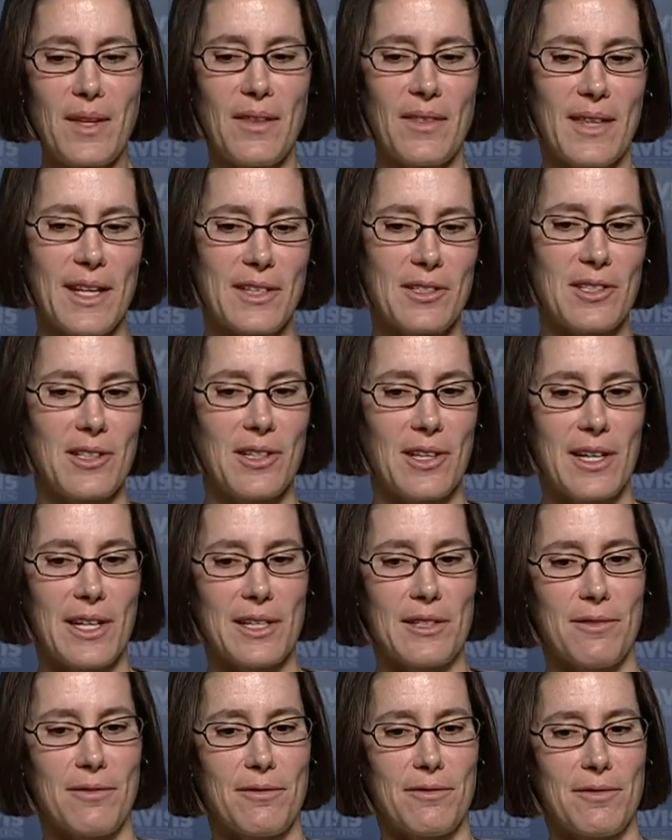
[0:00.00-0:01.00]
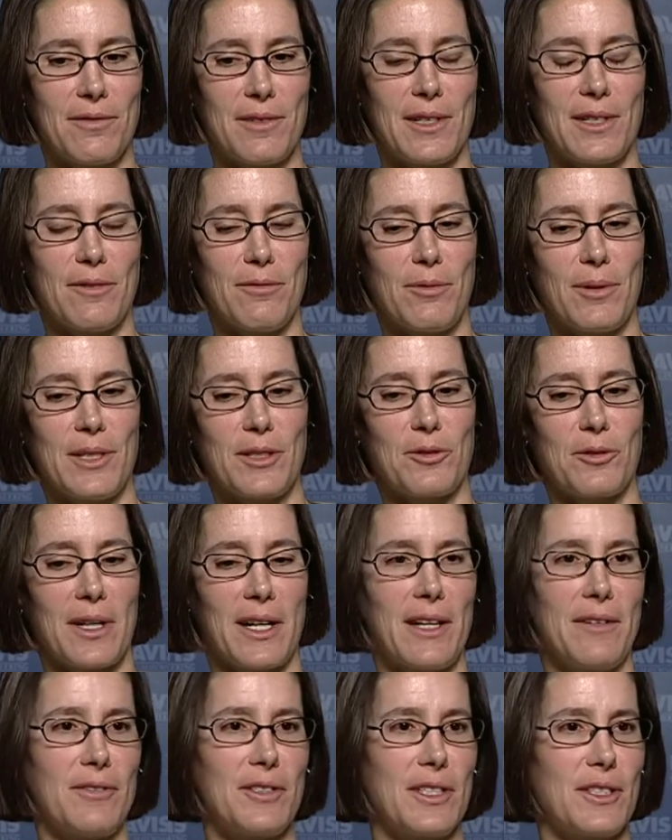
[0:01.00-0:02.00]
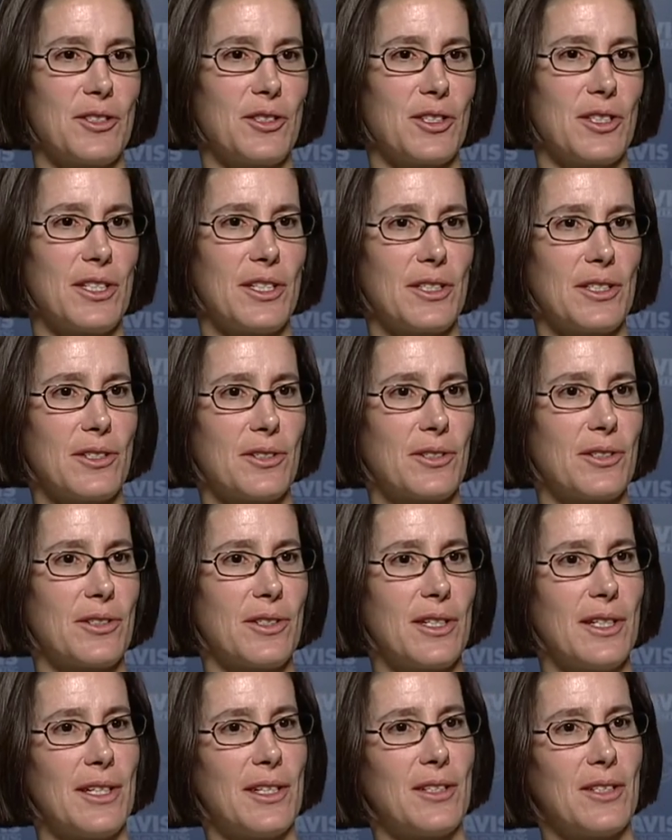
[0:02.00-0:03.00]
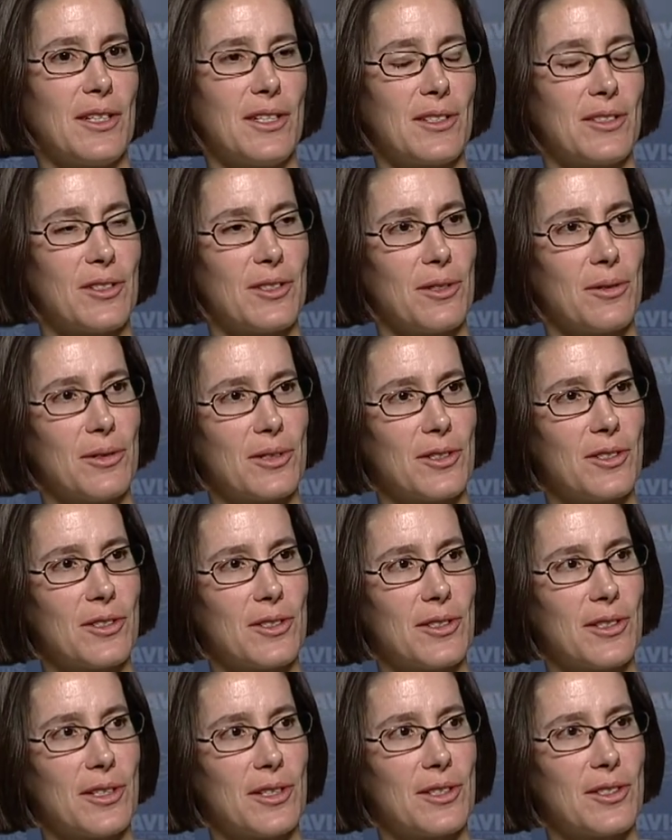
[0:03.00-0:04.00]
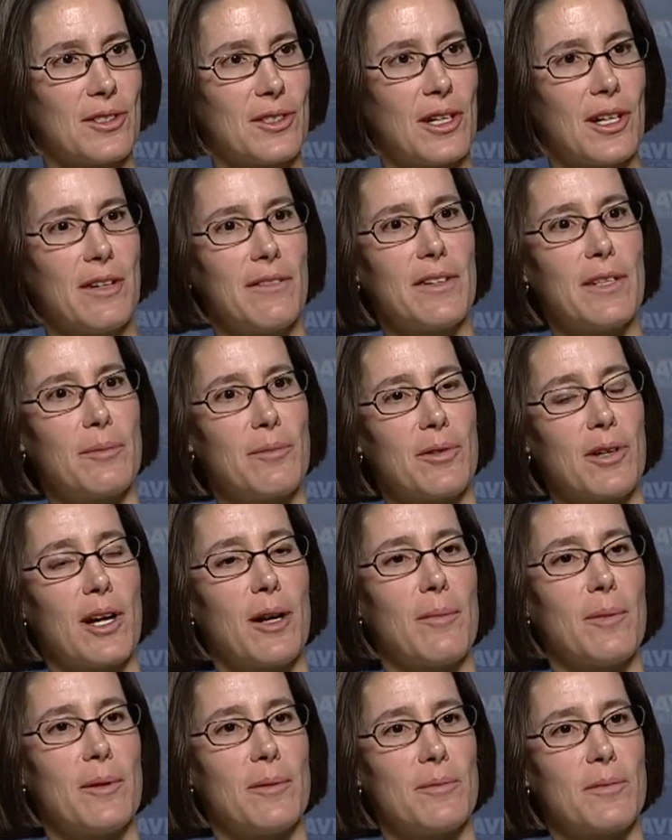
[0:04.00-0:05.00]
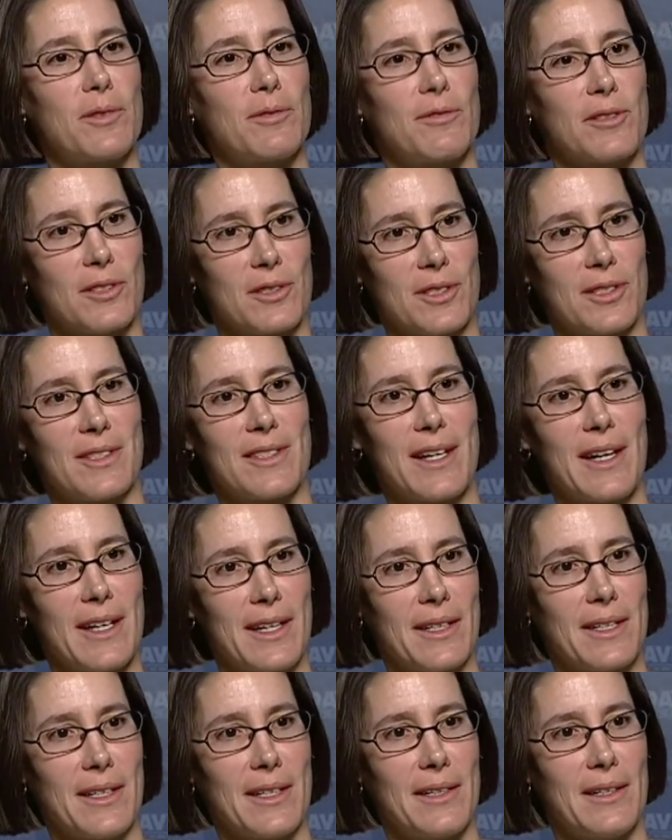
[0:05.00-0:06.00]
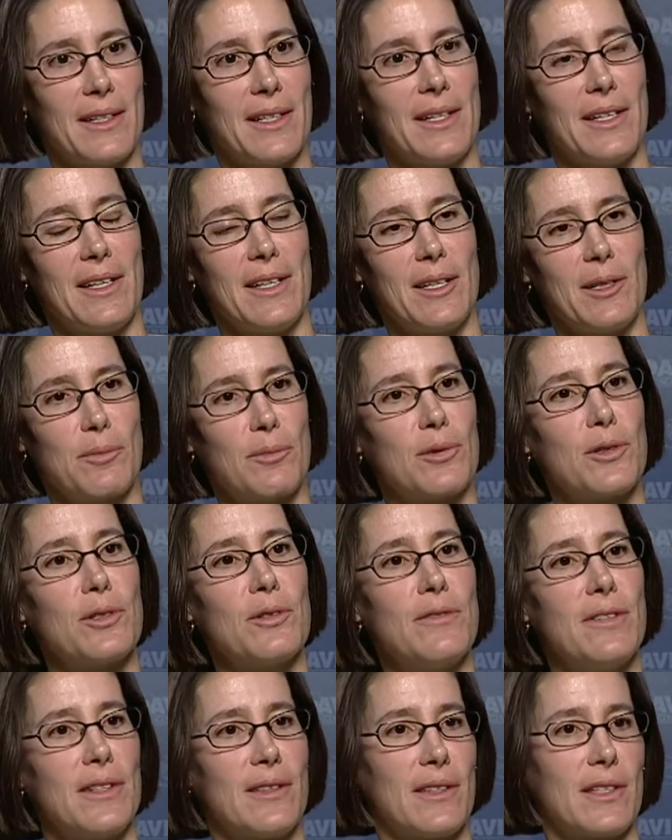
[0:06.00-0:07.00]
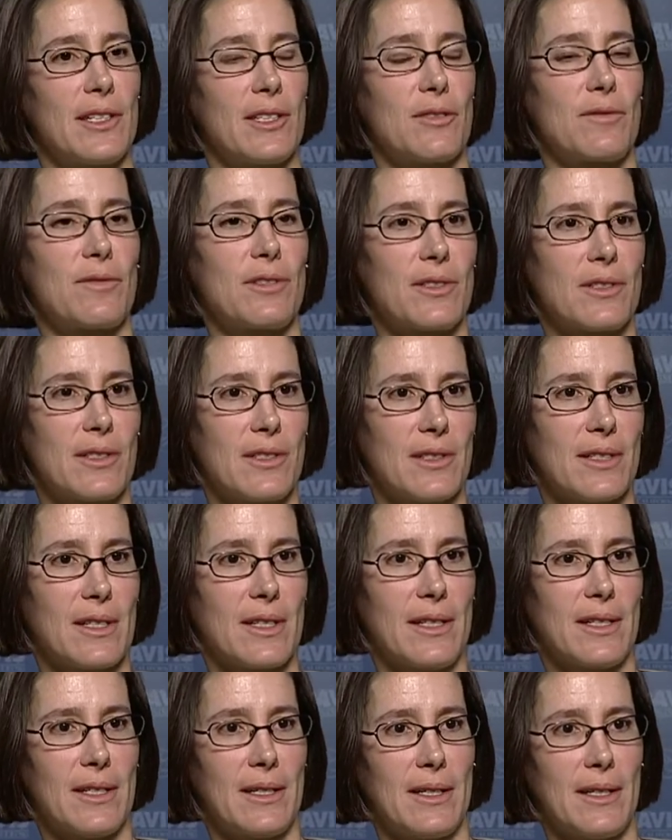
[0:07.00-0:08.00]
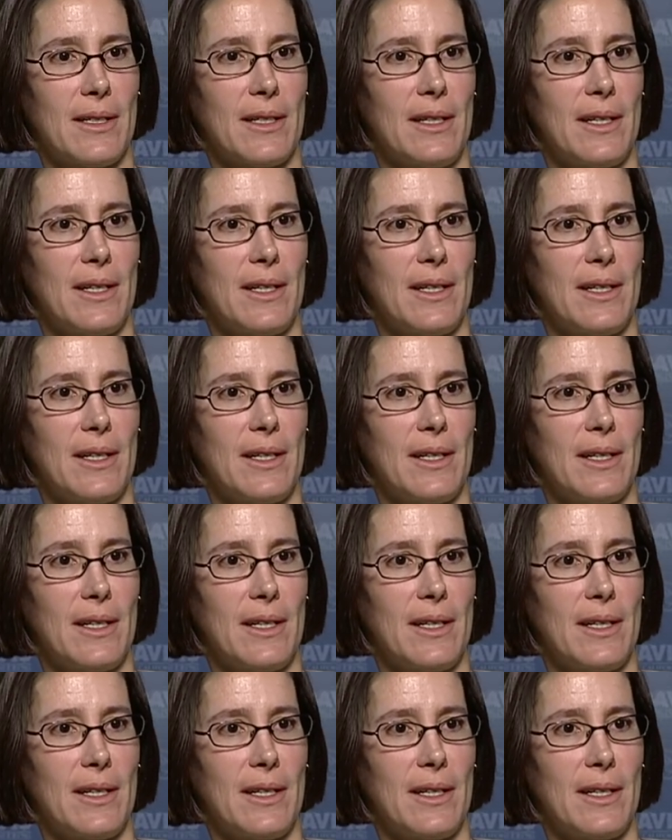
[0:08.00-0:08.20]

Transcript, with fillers: that's a lot of, of what drives engineers. And so it's, it's solving problems for society and improving things for society.